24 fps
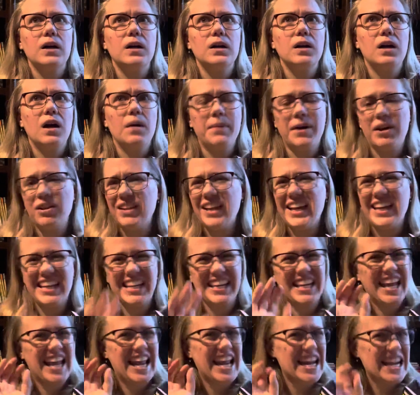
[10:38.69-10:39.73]
about like
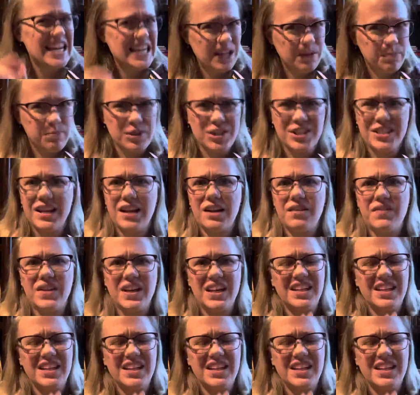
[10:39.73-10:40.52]
80% of it.